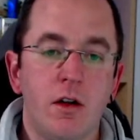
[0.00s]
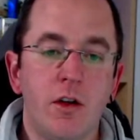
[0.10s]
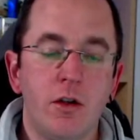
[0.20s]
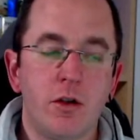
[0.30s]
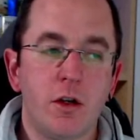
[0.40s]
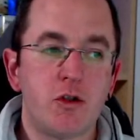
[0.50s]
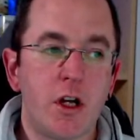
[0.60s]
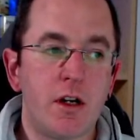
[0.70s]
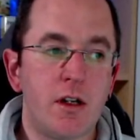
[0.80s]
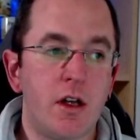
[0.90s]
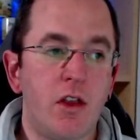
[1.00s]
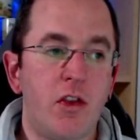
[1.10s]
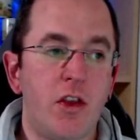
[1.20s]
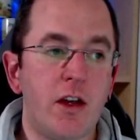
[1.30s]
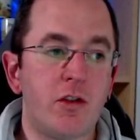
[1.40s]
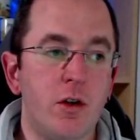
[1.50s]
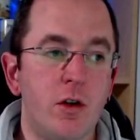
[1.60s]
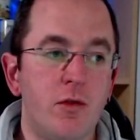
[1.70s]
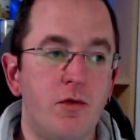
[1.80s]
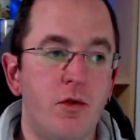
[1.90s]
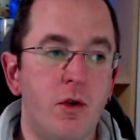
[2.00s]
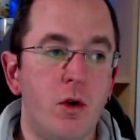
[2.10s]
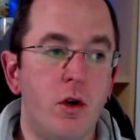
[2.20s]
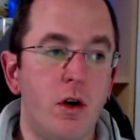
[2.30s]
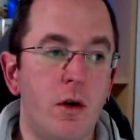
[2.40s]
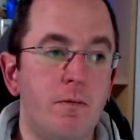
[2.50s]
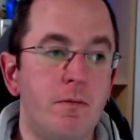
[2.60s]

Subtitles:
the YouTube channel. Thanks all for